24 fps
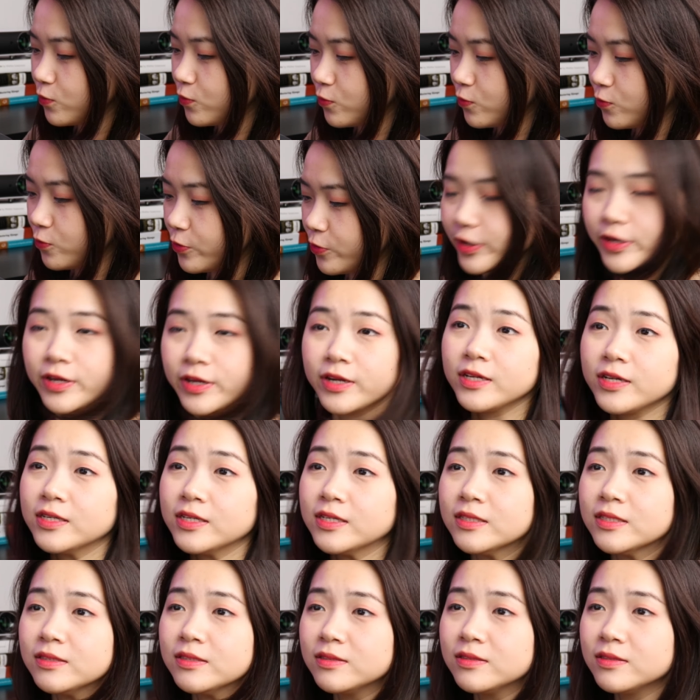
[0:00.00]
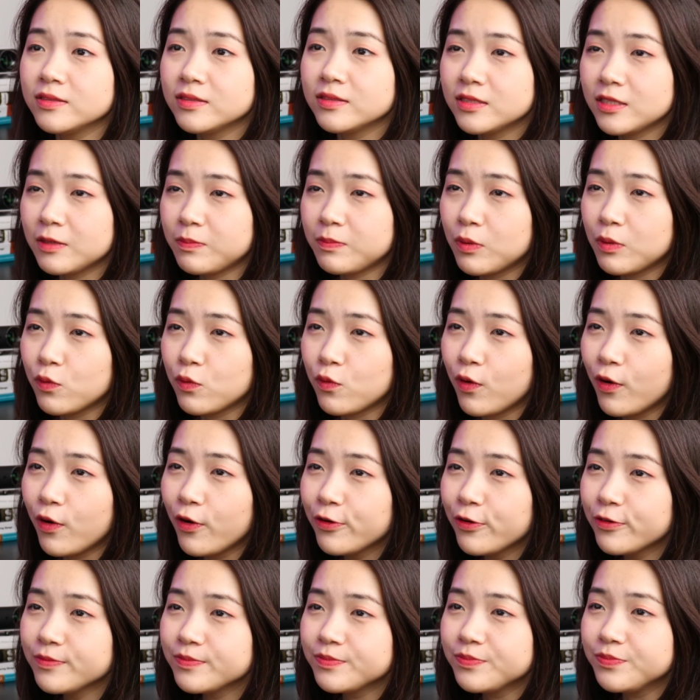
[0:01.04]
with a double
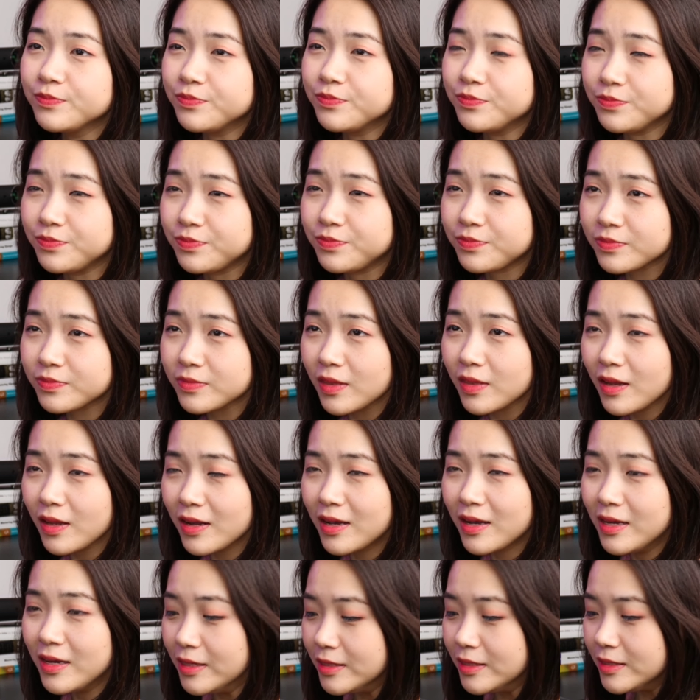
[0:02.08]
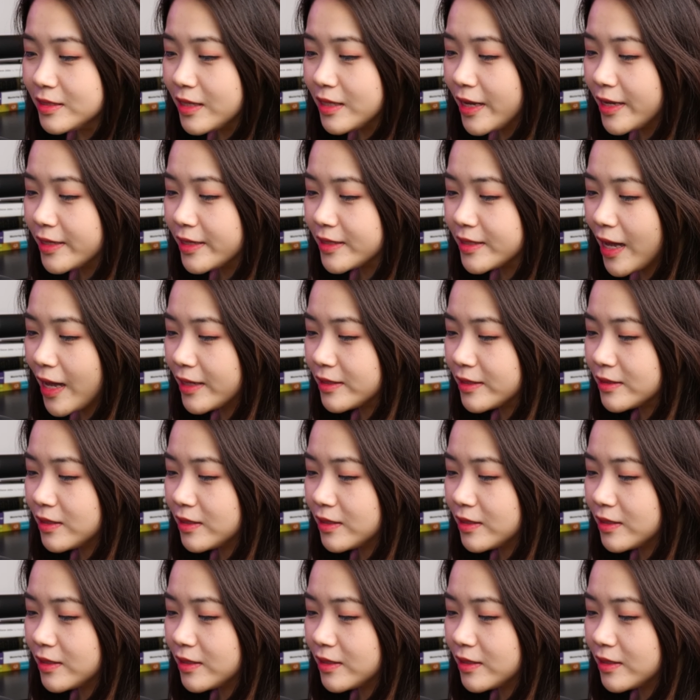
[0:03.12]
quote saying that